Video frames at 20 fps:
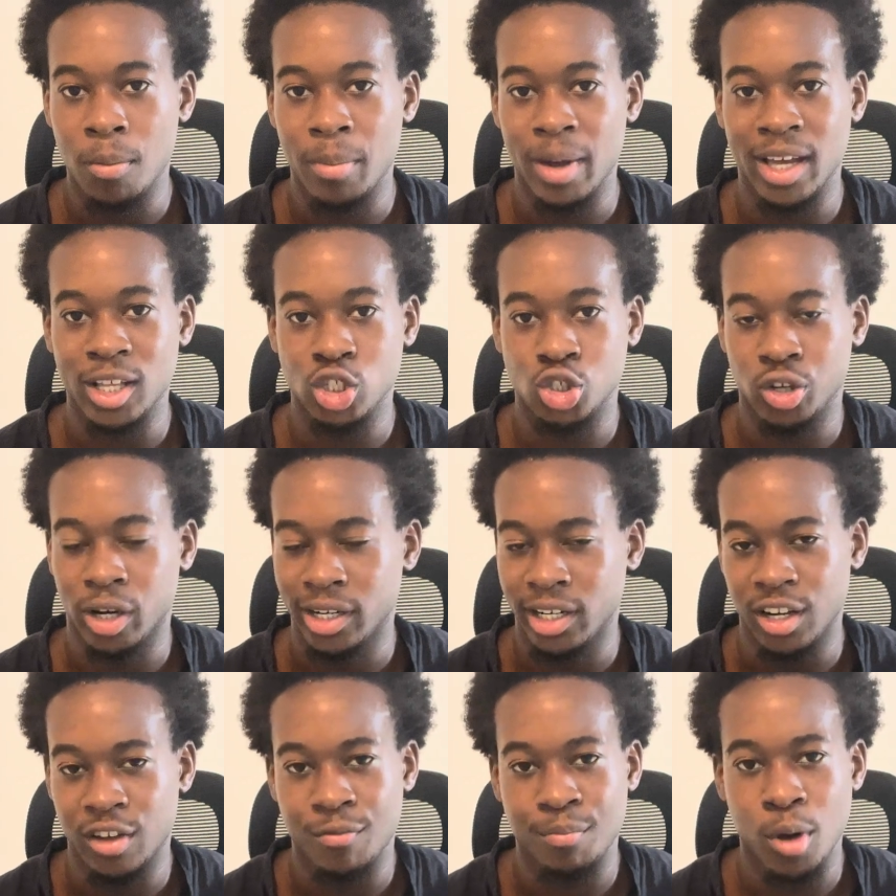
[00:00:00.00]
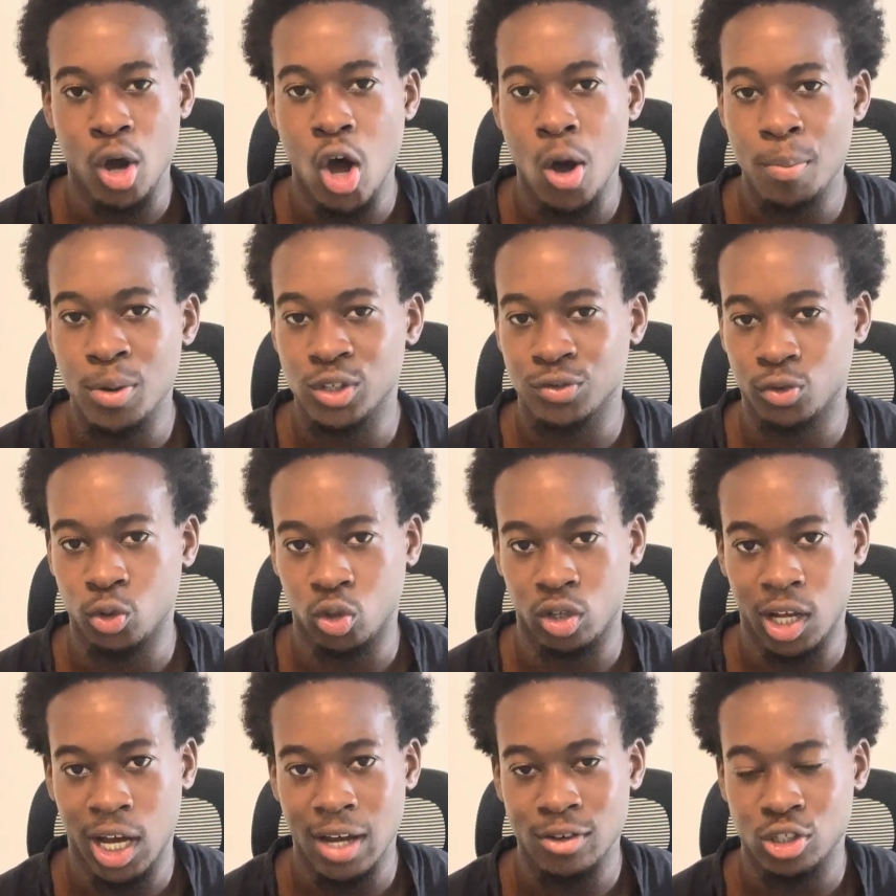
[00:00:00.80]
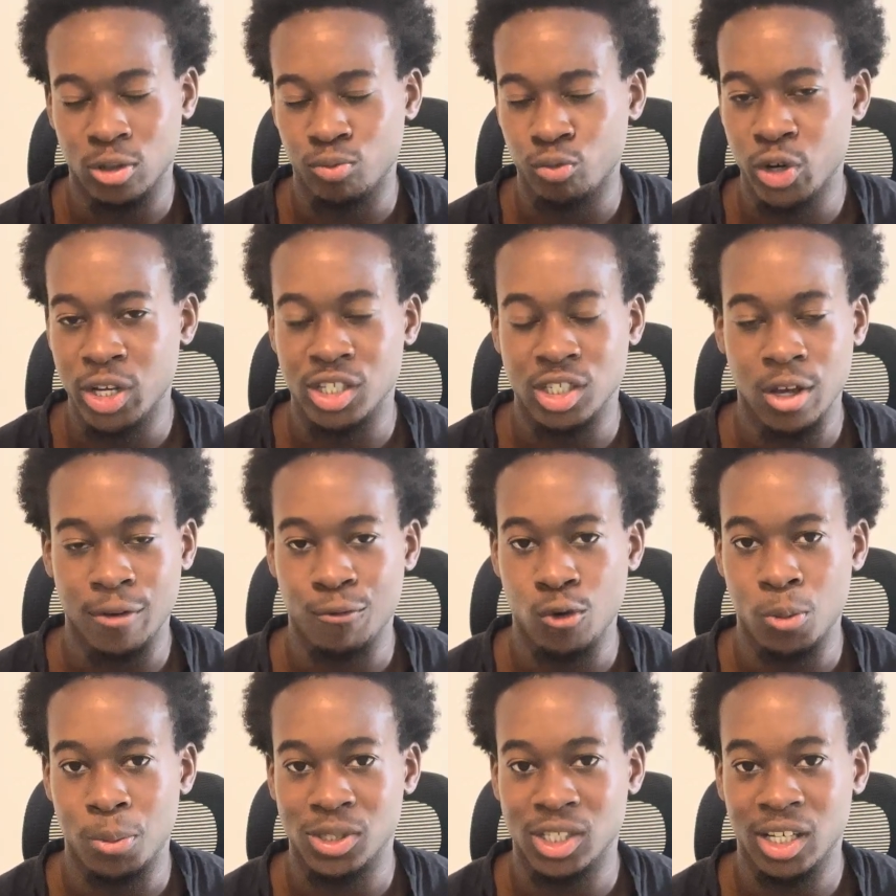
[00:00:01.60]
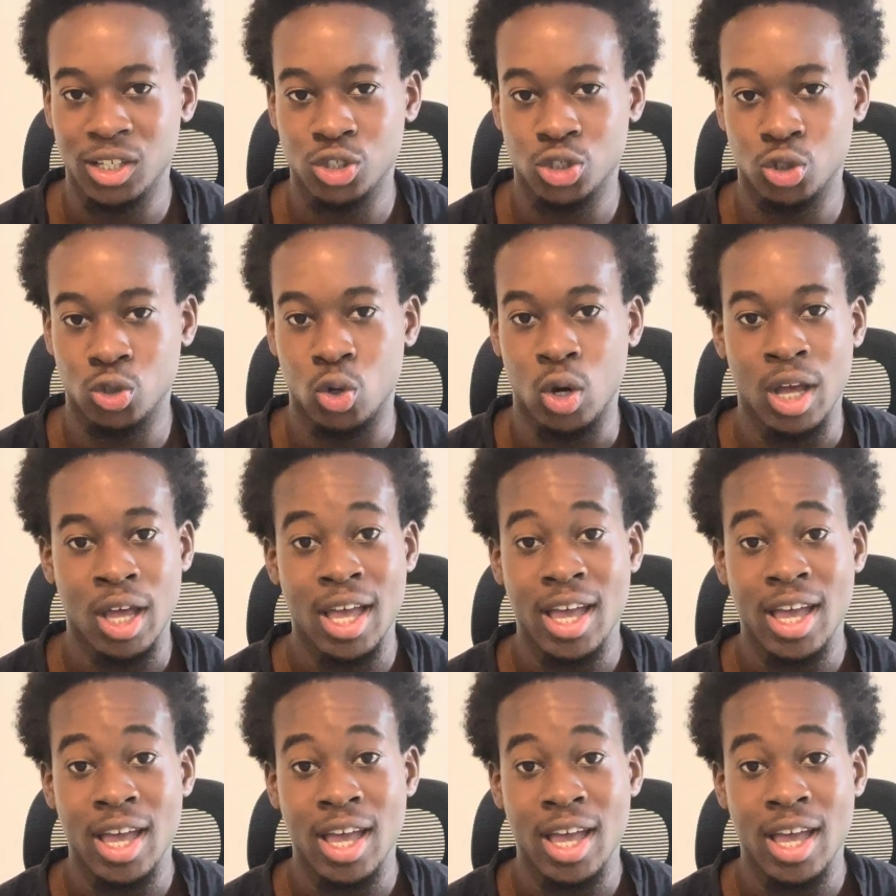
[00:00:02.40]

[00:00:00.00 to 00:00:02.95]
men trying to live purposeful lives and reach their full potential.